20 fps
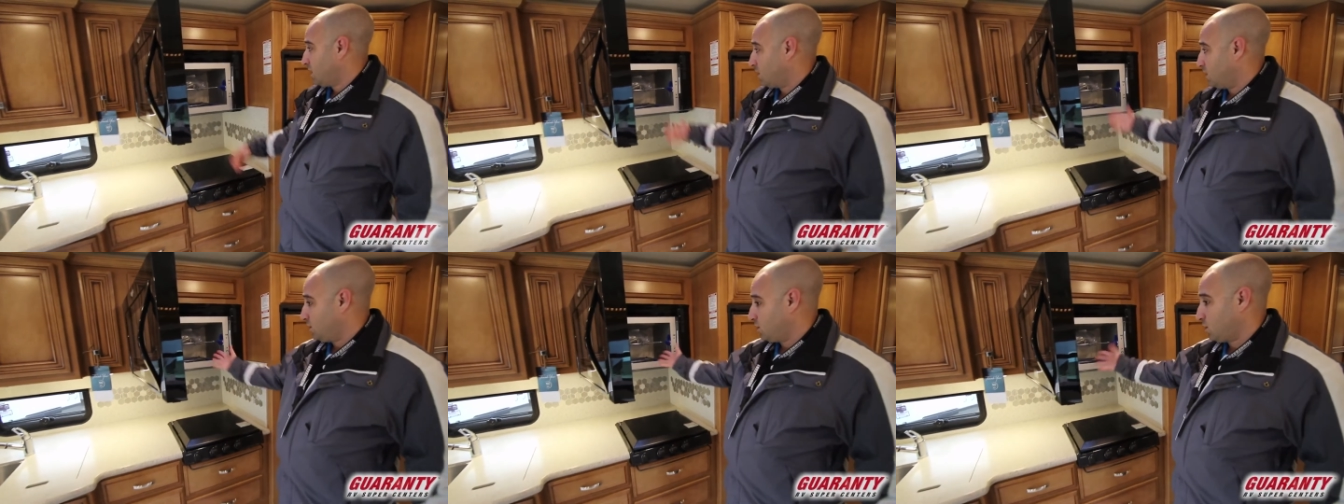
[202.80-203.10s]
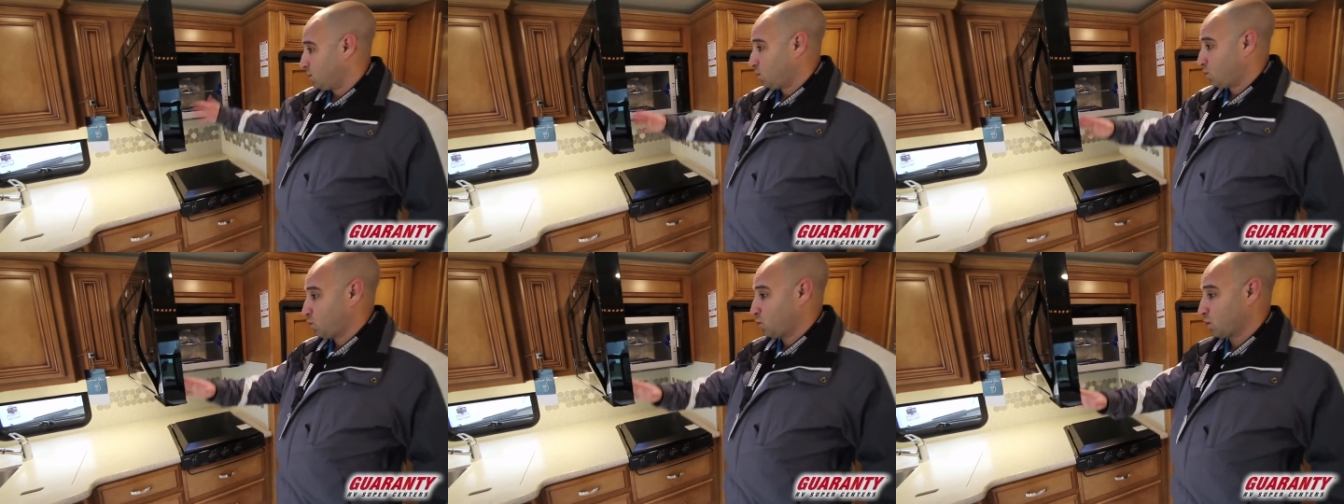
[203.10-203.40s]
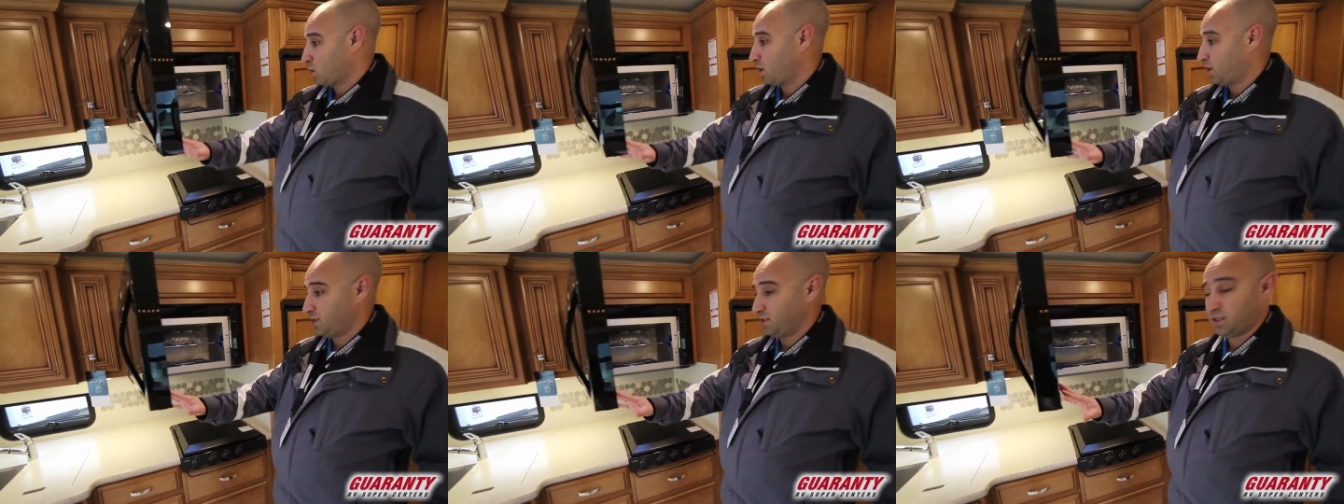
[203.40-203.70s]
no
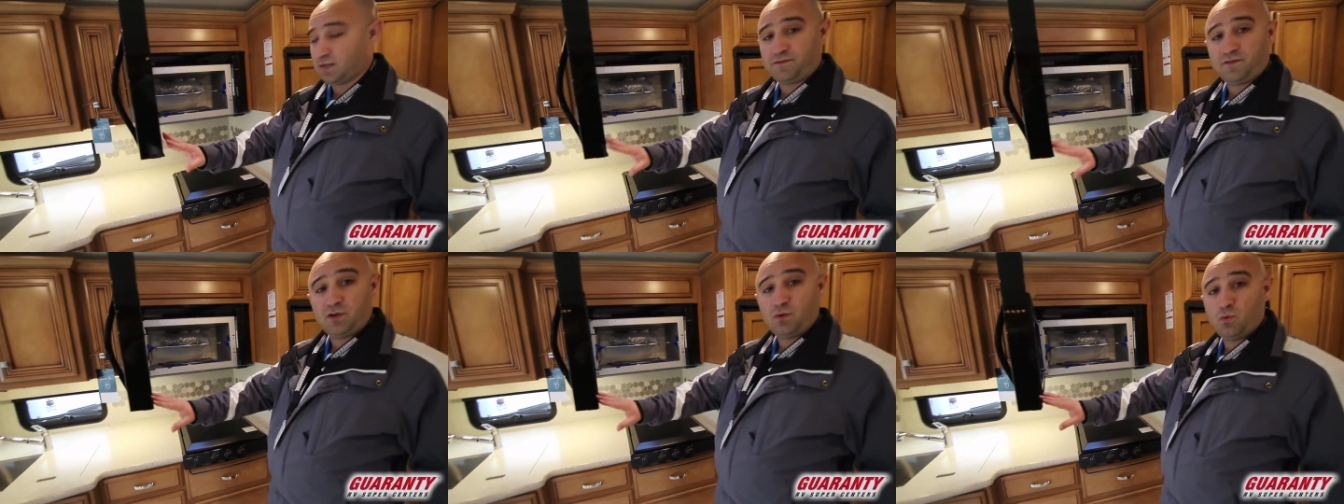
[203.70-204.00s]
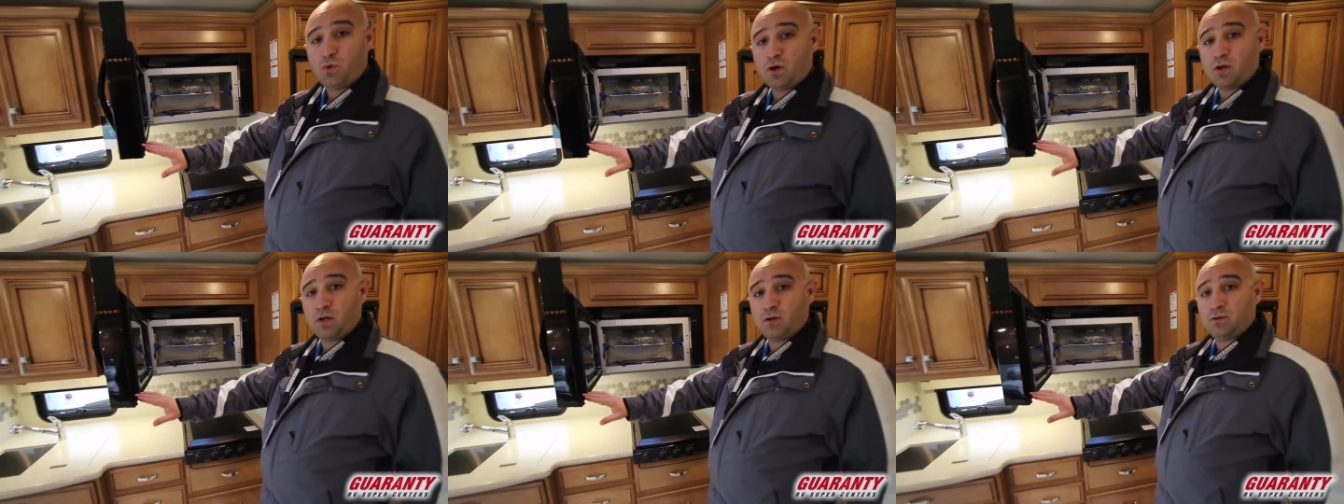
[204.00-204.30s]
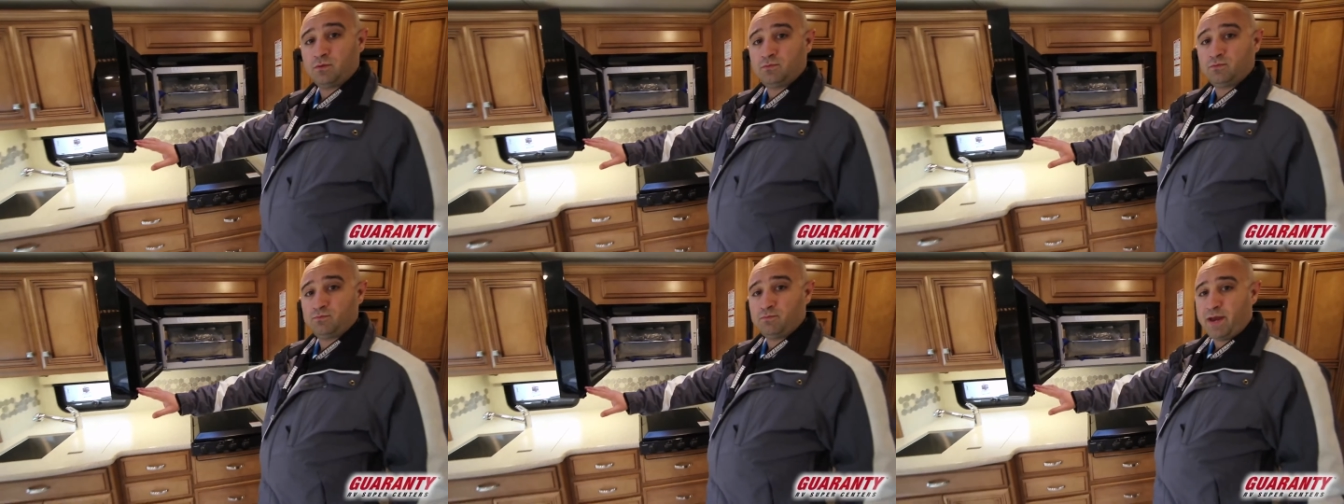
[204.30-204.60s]
worries if you want
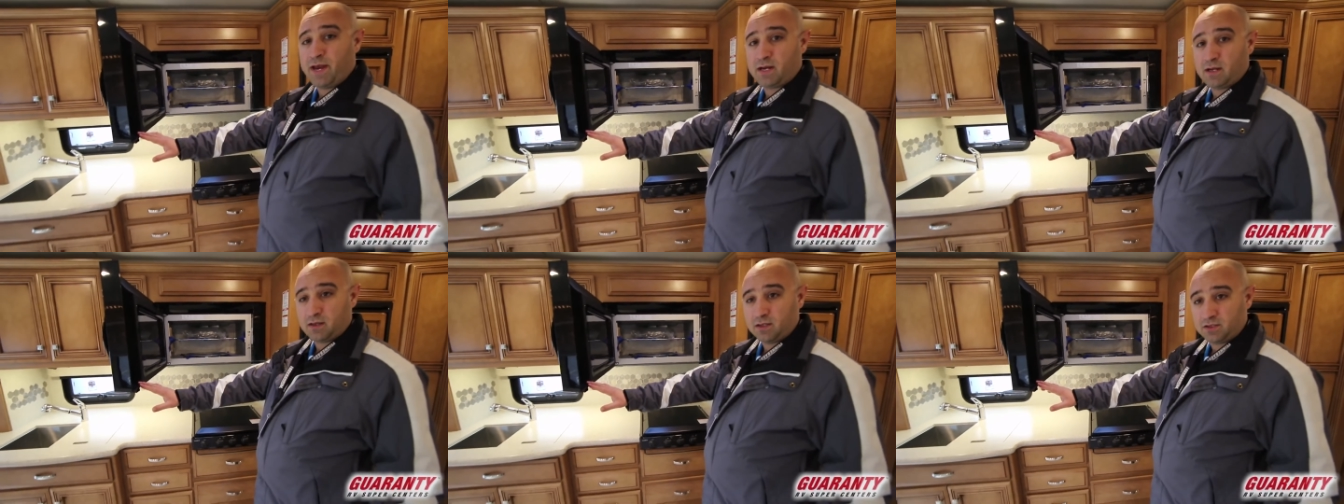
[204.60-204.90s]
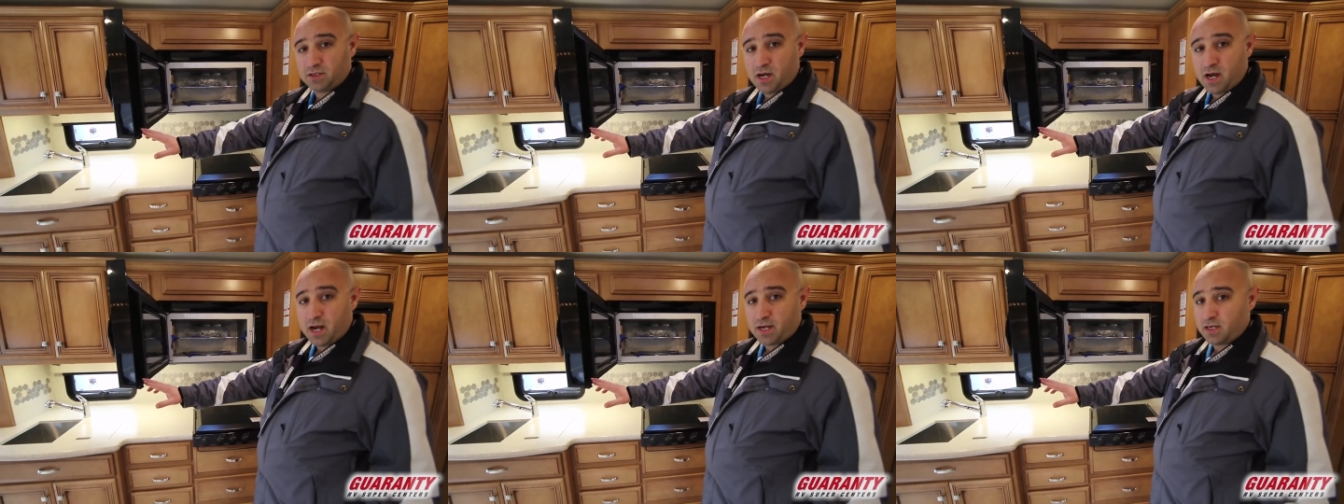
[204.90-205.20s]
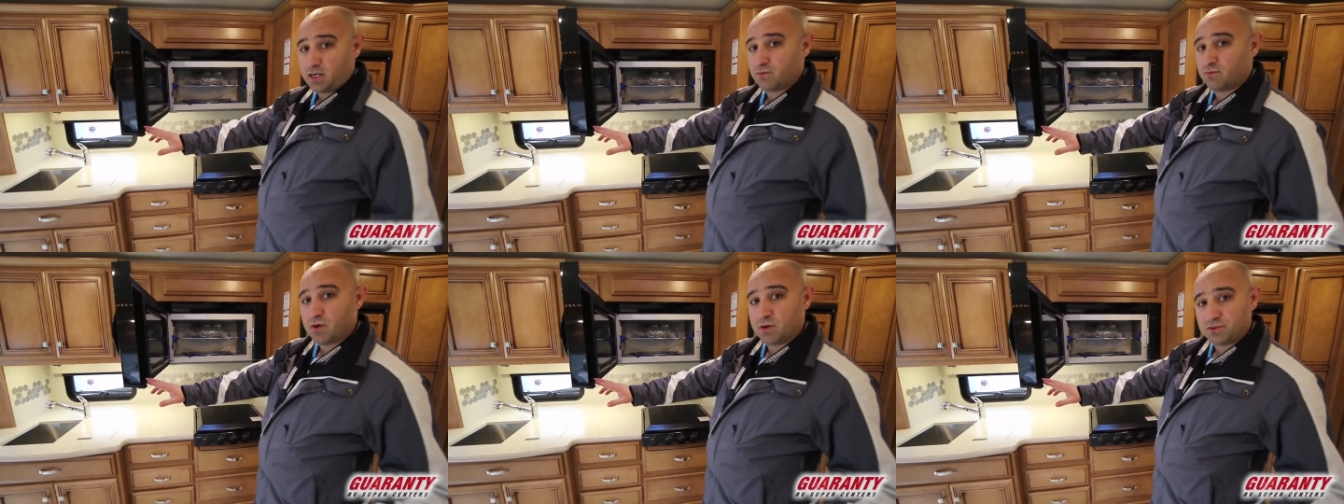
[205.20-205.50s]
to make a
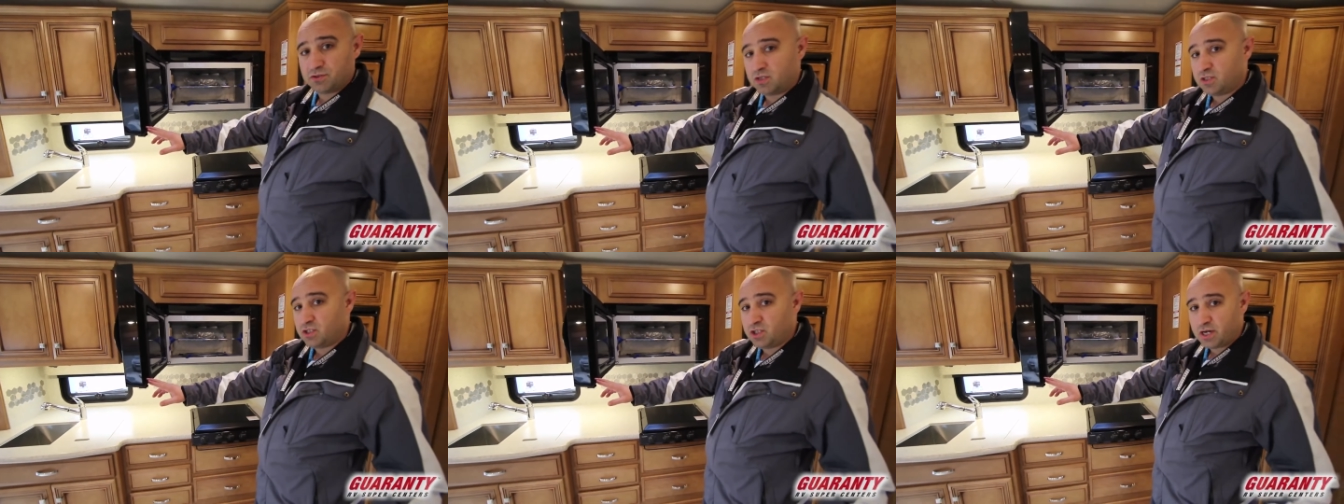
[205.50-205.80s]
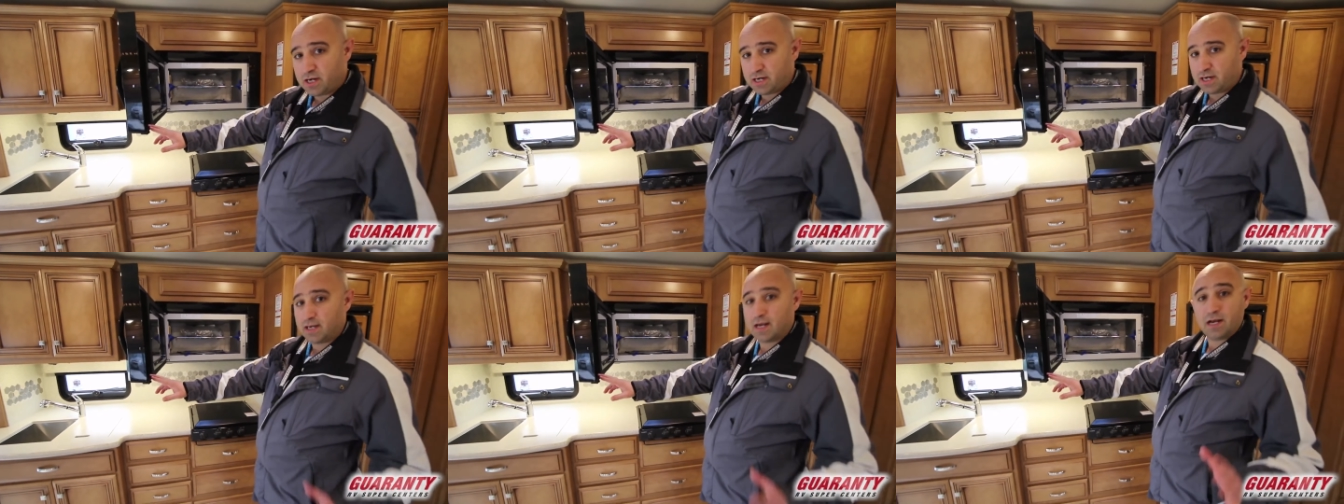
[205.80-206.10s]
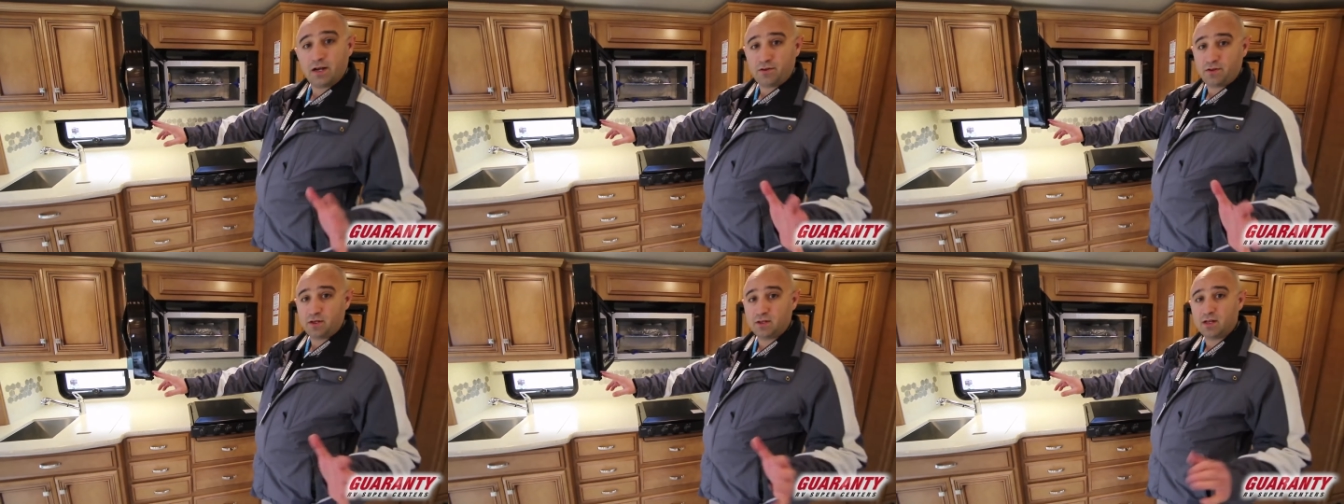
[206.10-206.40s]
lasagna, roast a chicken,
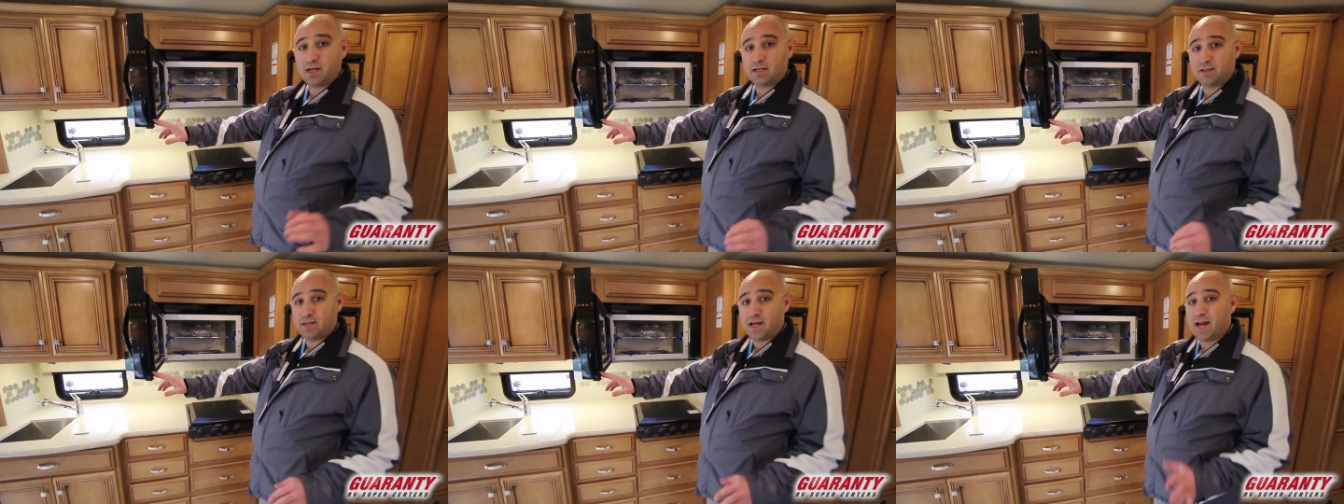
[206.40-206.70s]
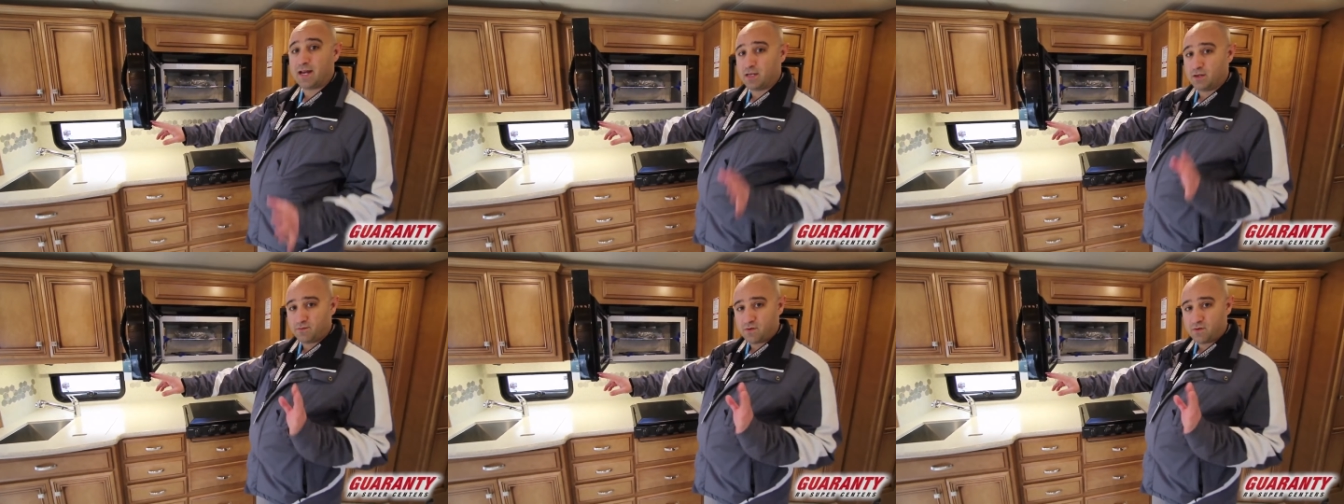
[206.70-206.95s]
anything like that.